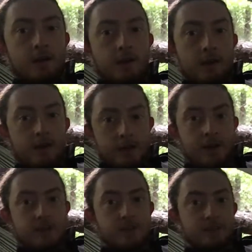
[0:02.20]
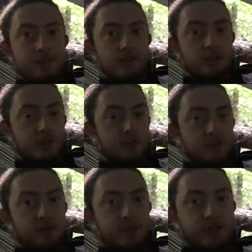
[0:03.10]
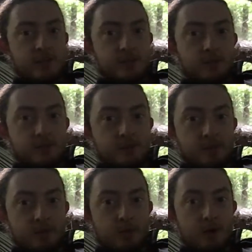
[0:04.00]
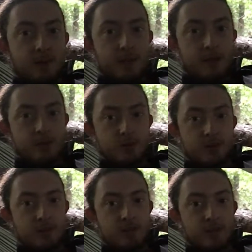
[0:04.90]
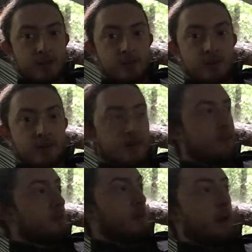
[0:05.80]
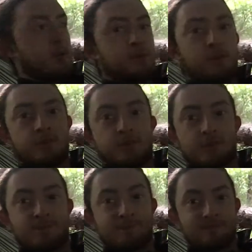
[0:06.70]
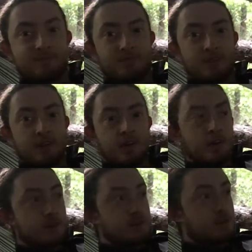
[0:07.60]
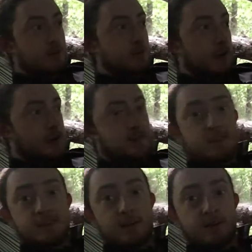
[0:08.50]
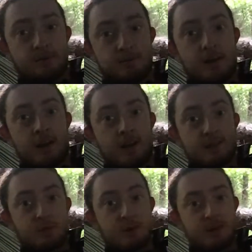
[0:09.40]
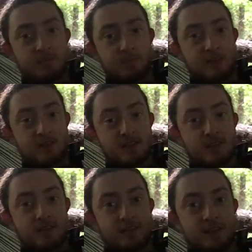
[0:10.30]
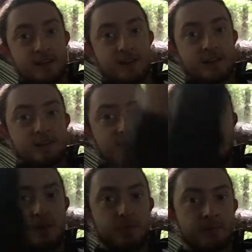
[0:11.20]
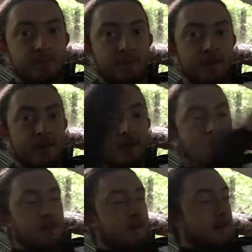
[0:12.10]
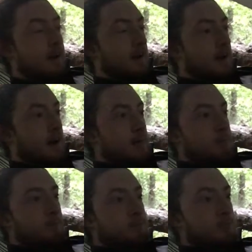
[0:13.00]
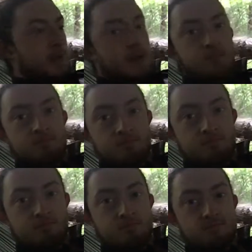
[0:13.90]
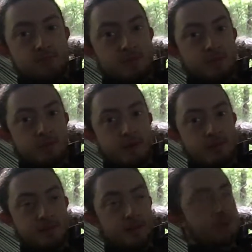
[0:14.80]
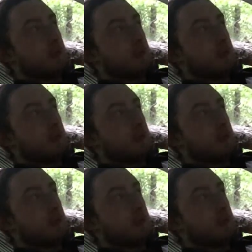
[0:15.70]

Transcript: Hey guys, it's James with Frenchy Outdoors here. Welcome back to another video in the great outdoors. So as you can tell, it's raining by the sound of it against my tarp. But again, not too bad. I've got